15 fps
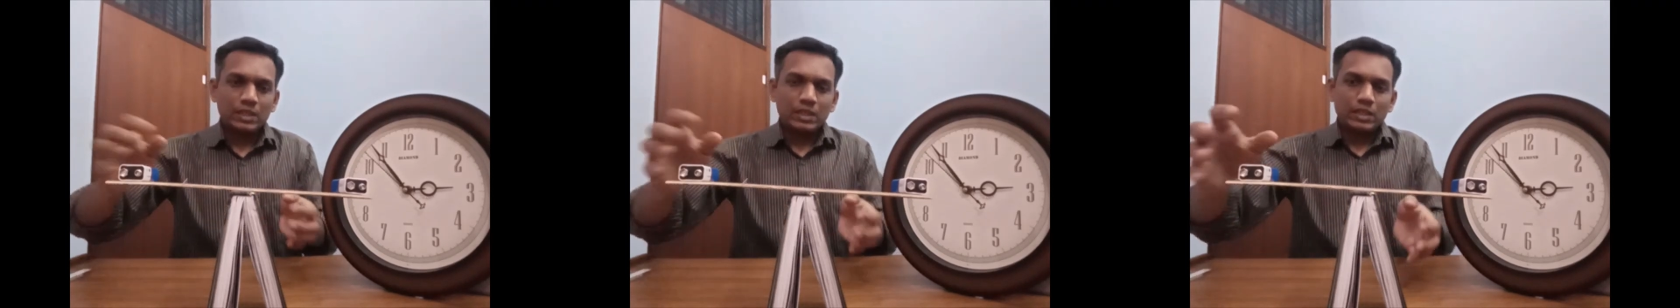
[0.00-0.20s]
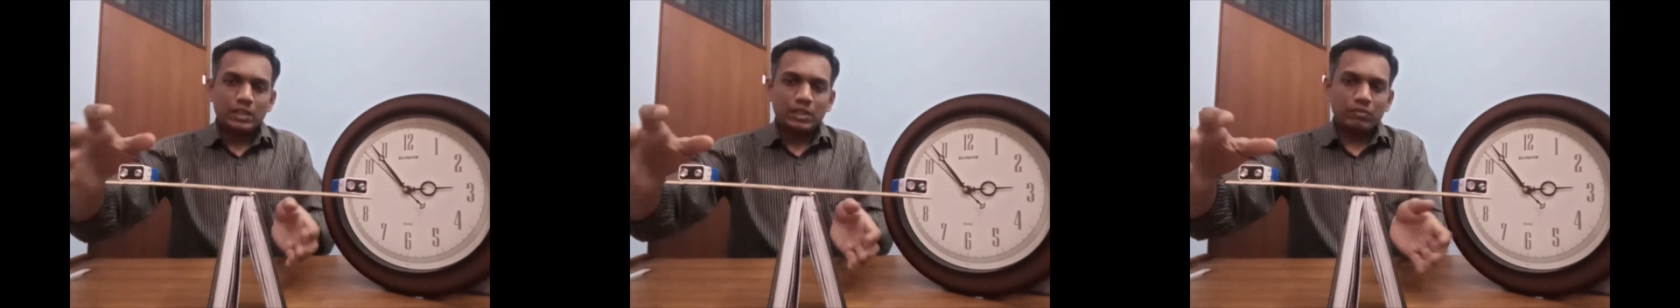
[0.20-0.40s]

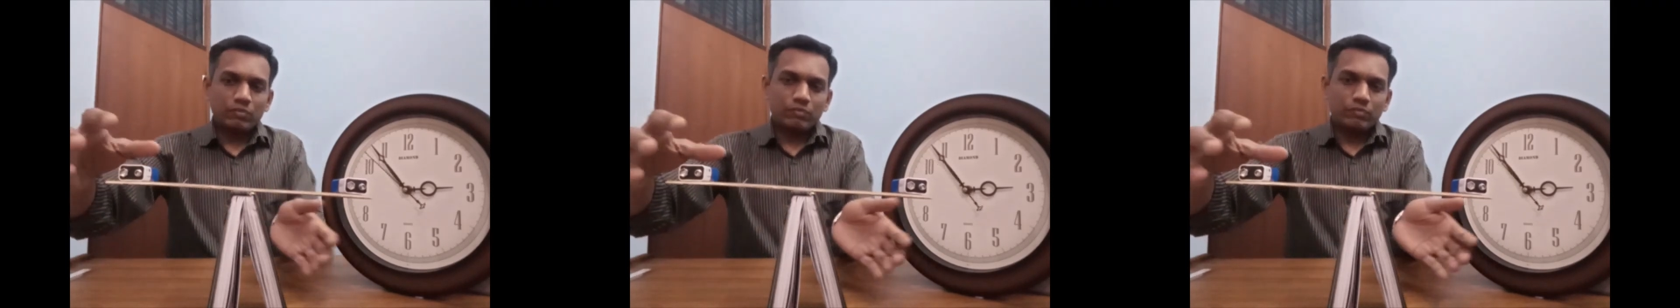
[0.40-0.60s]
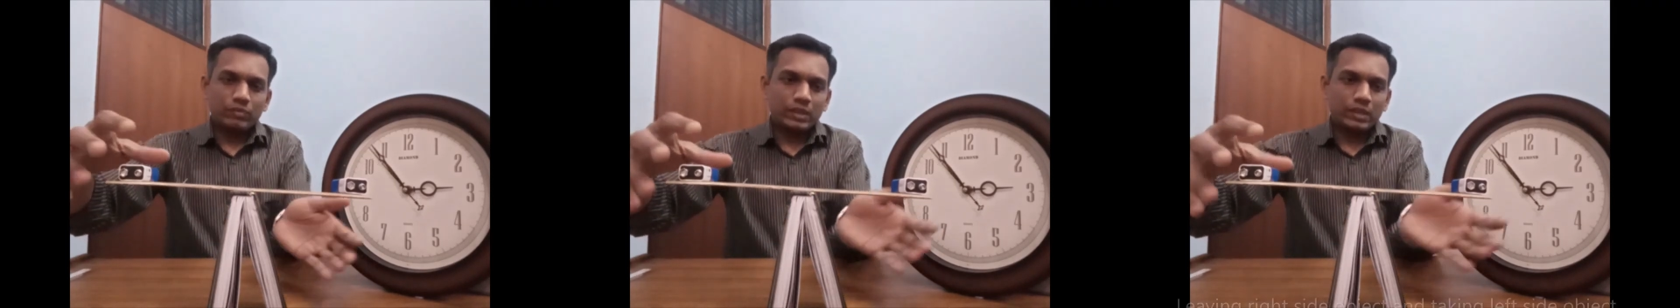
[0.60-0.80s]

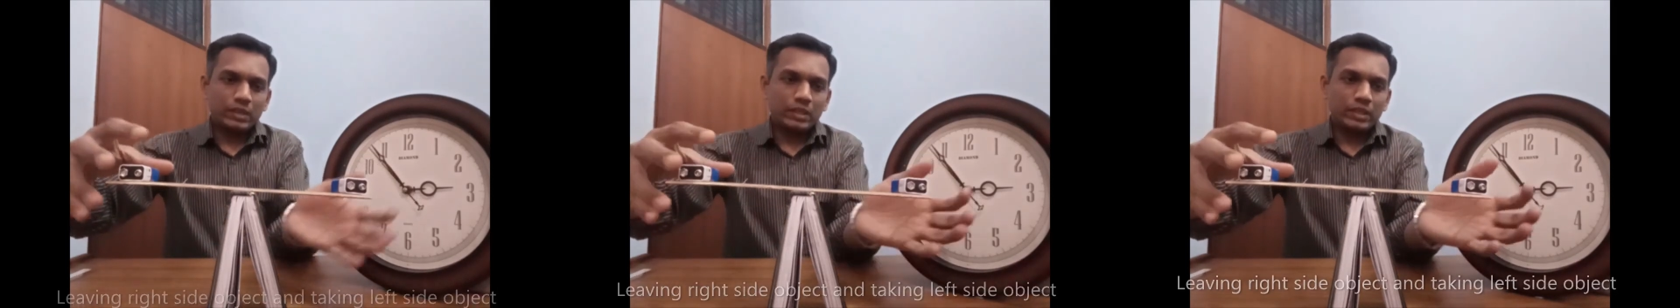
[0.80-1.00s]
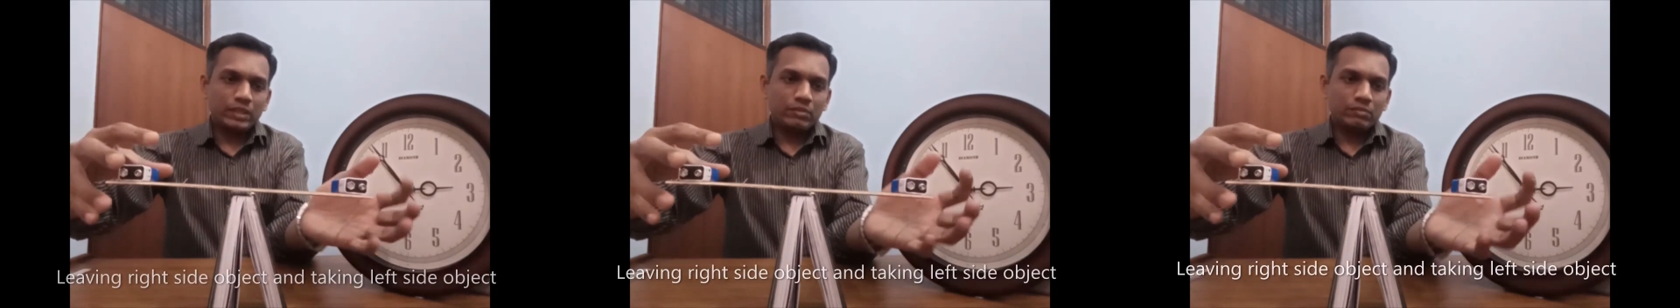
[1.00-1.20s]
if we
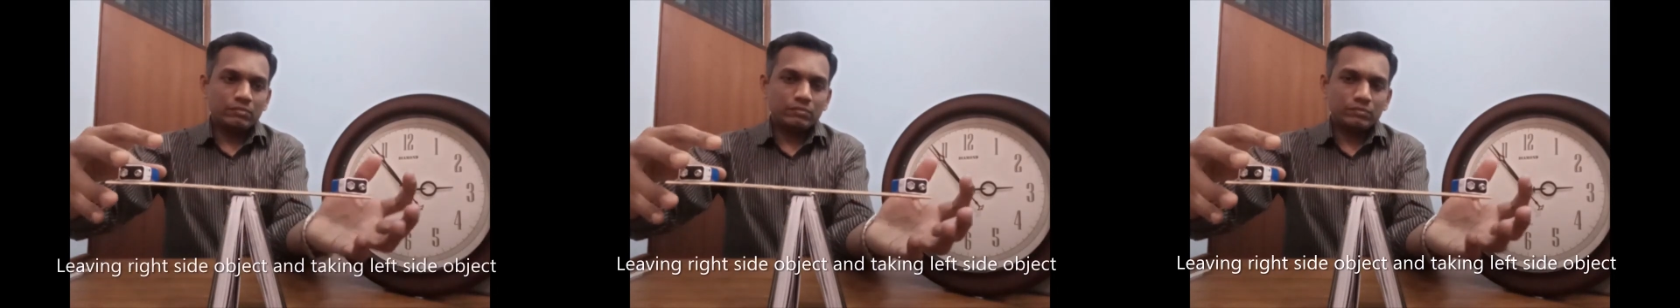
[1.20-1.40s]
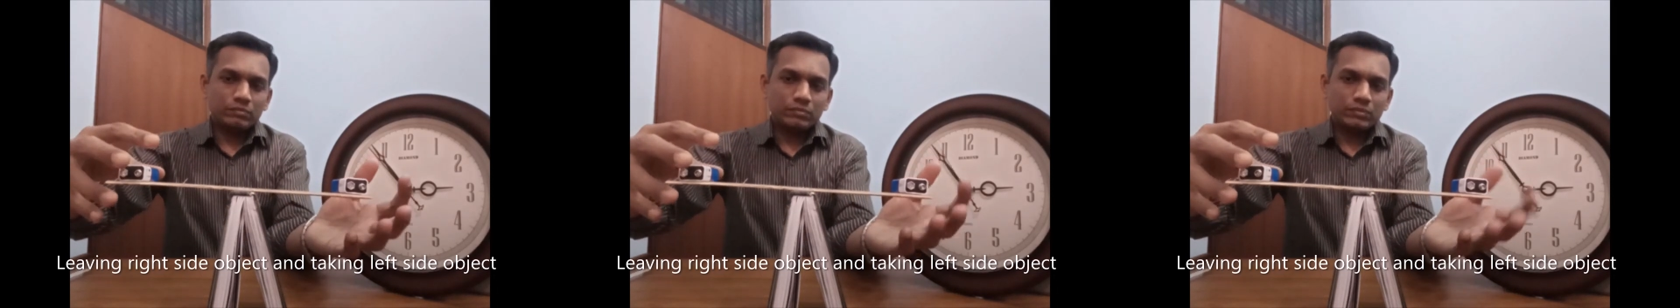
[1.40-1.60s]
leave
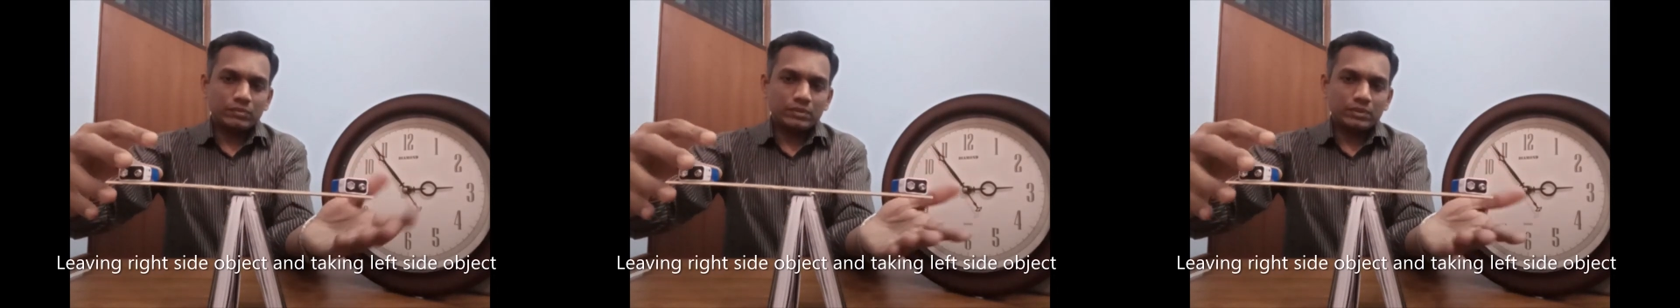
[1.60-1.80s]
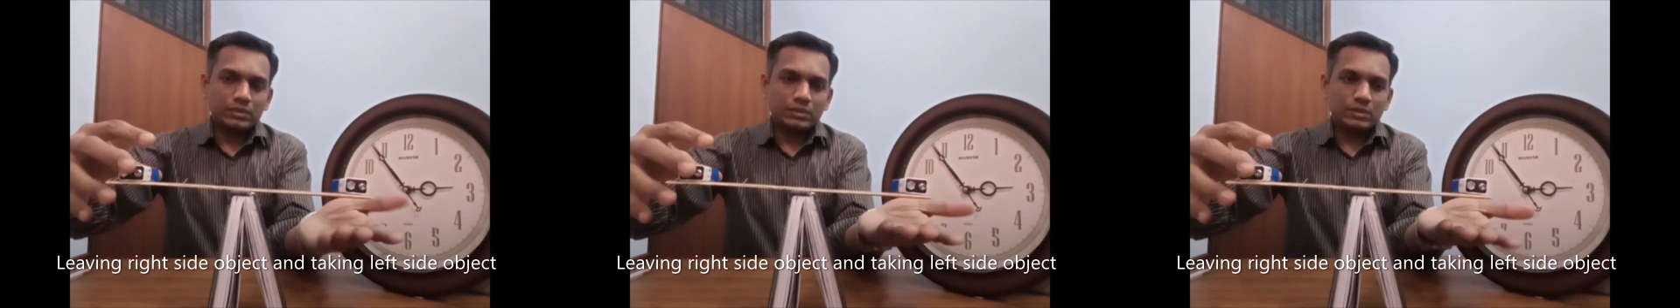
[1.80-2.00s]

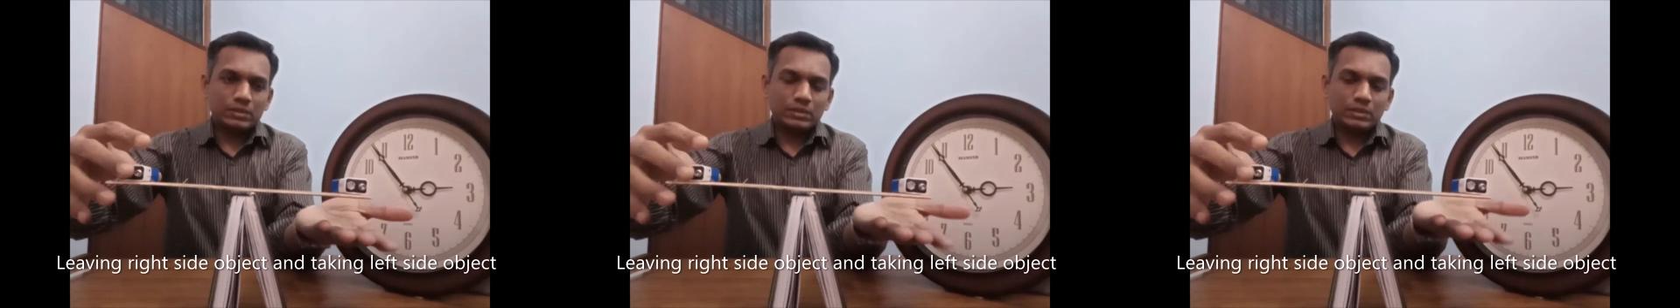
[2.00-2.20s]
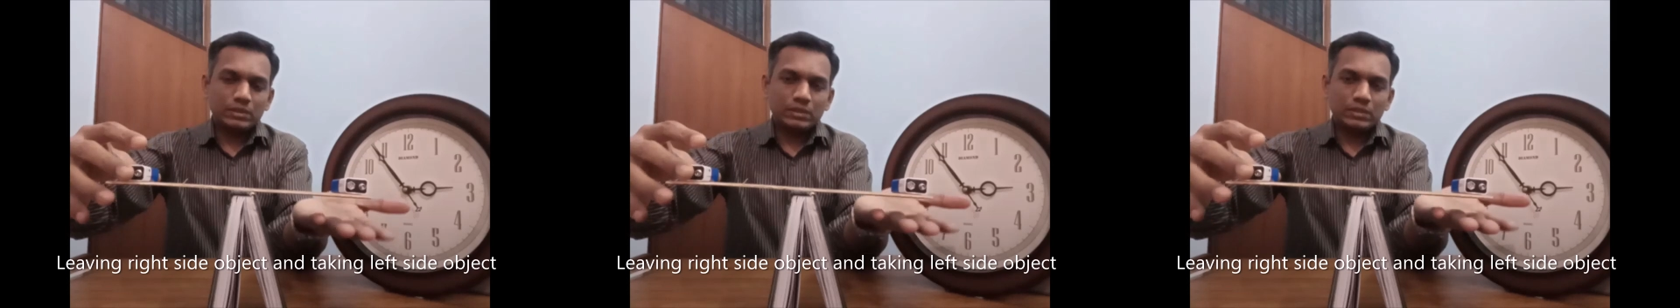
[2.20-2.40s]

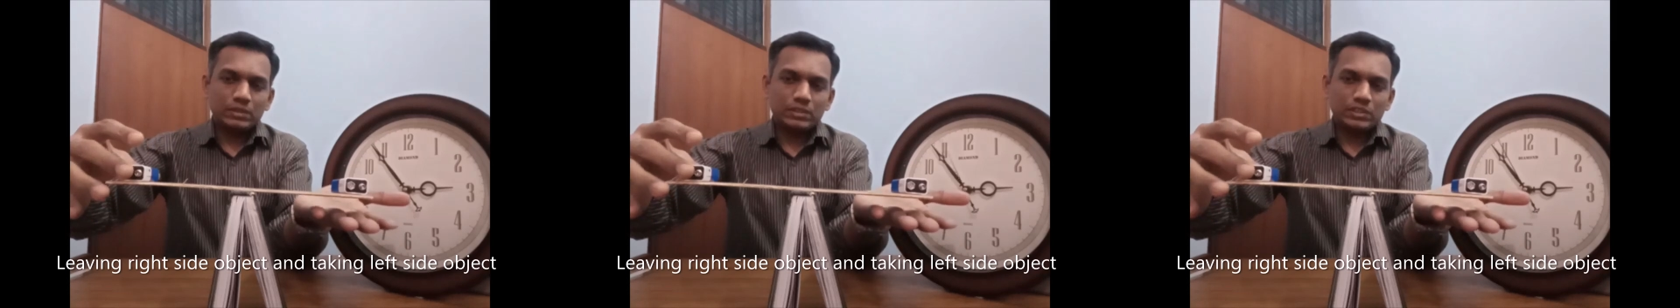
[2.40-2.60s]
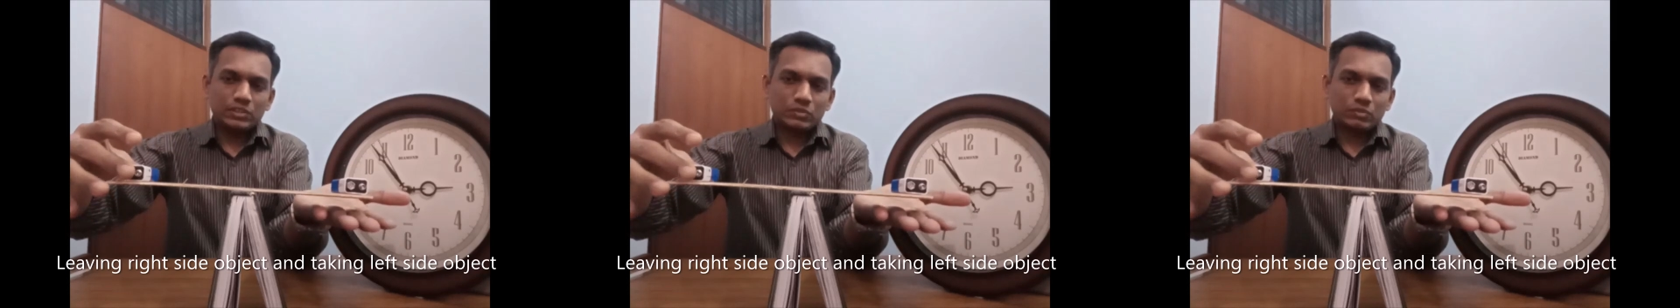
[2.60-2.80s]

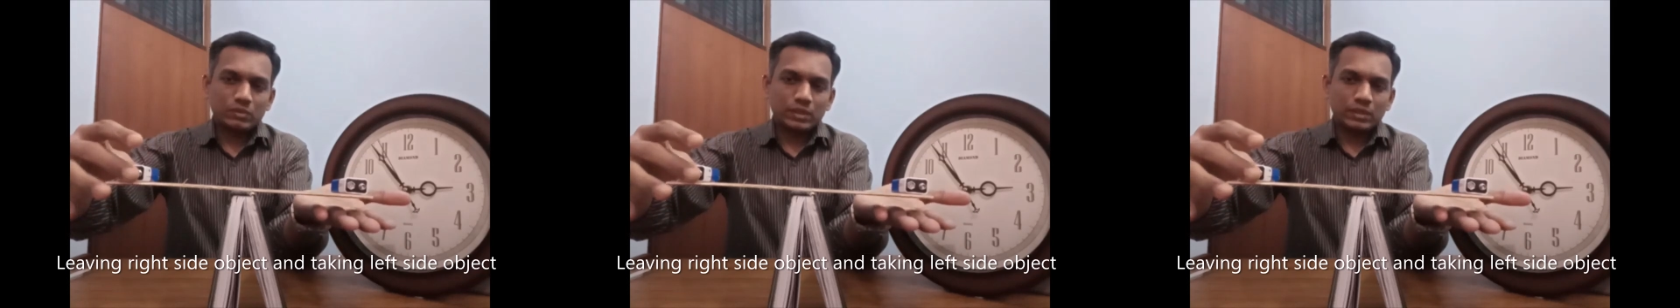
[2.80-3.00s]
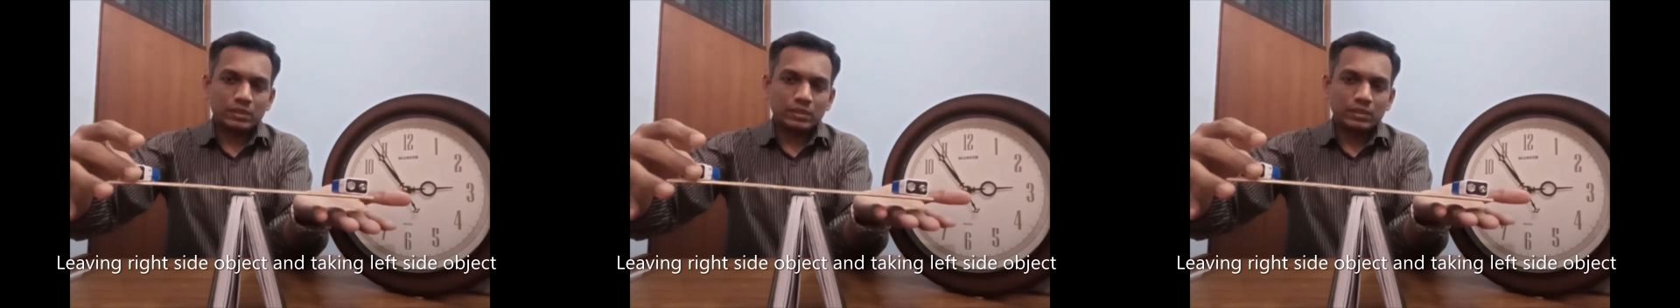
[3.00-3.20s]
this
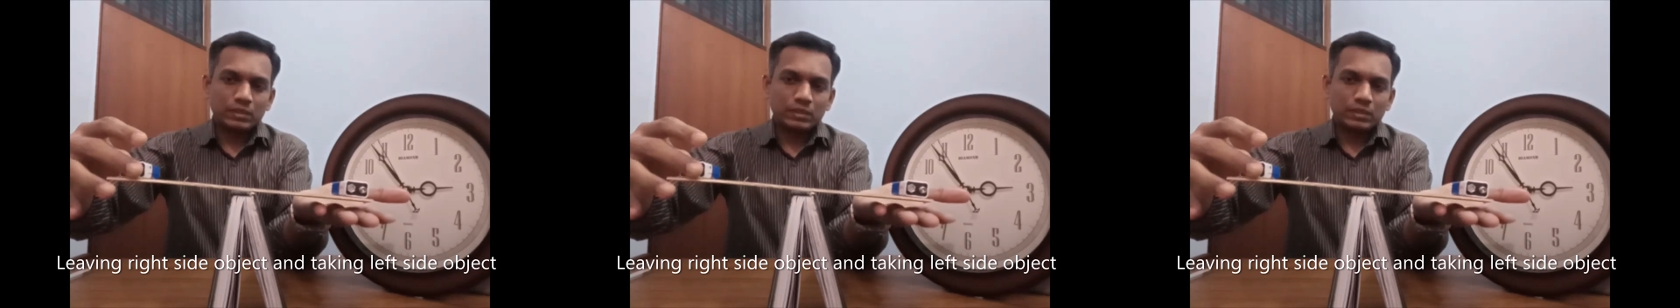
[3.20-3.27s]
one,